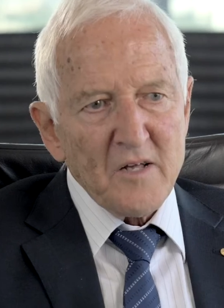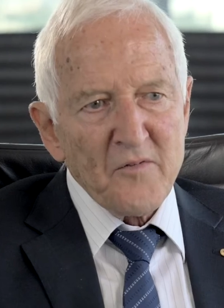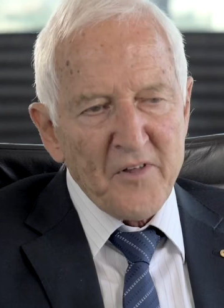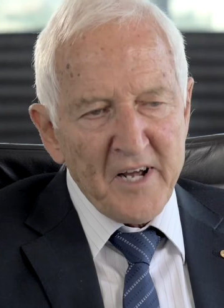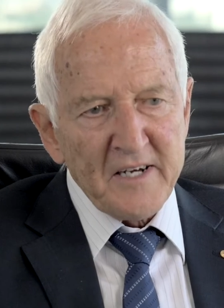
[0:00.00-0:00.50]

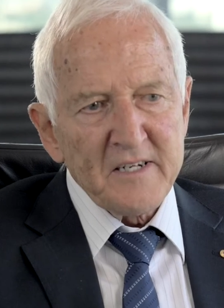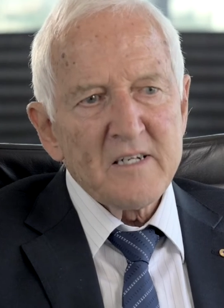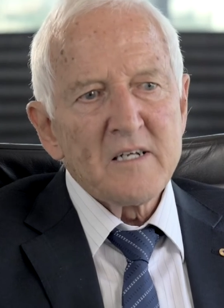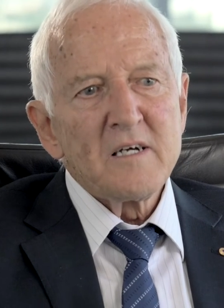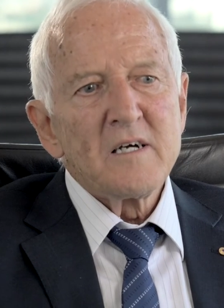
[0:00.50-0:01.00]
then
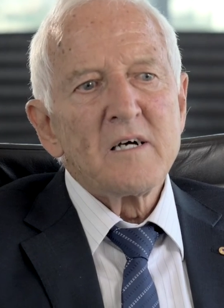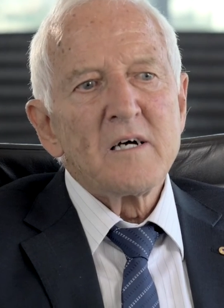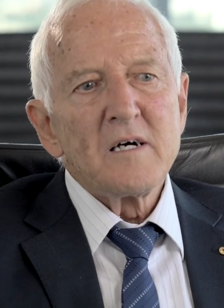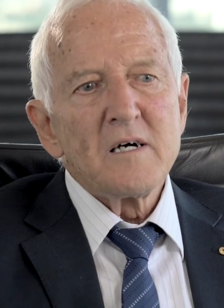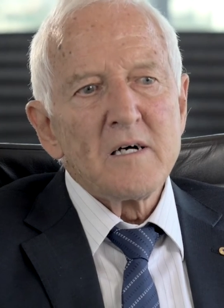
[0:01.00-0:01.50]

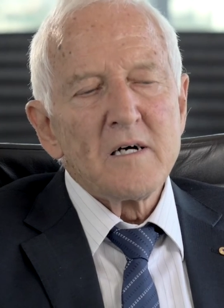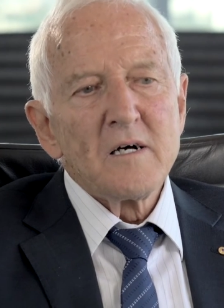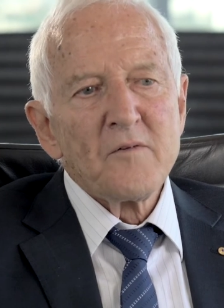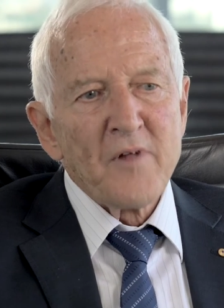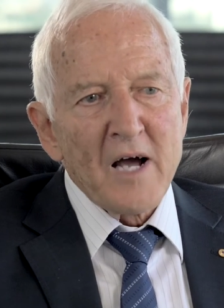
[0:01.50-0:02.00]

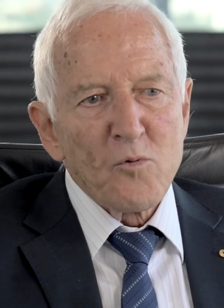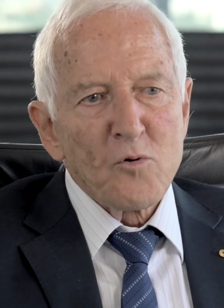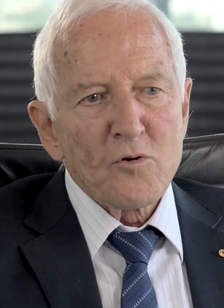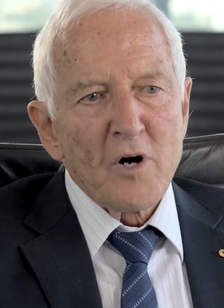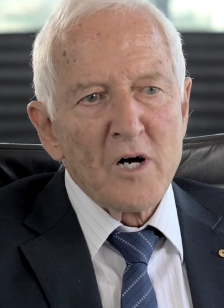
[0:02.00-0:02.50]
they will
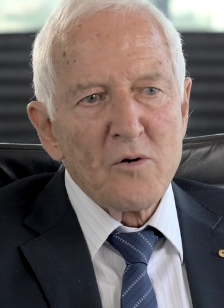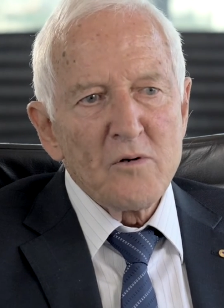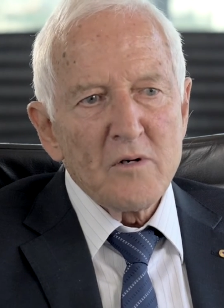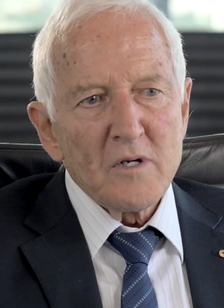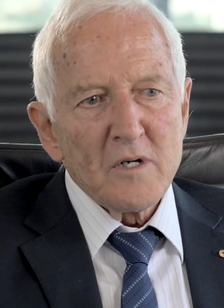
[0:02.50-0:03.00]
grow
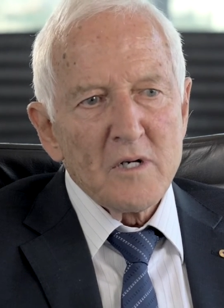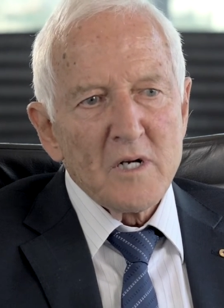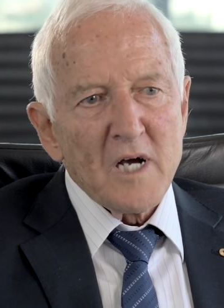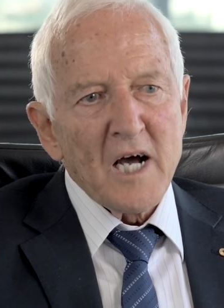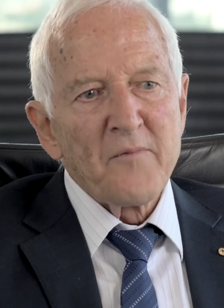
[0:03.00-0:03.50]

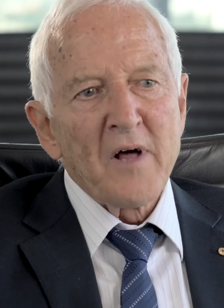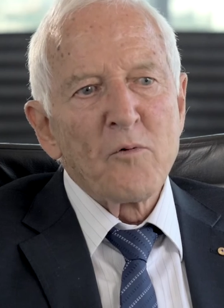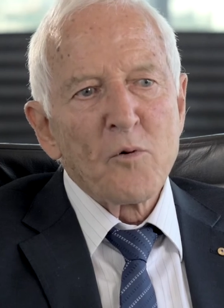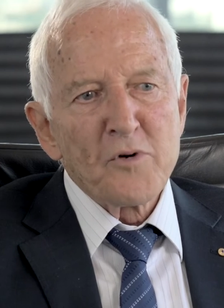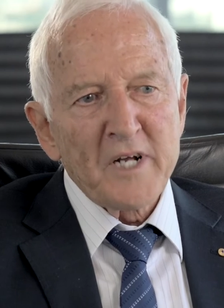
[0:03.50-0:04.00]
and they
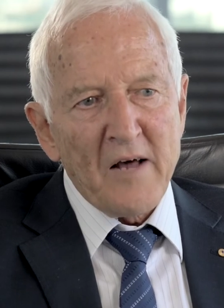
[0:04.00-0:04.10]
will bring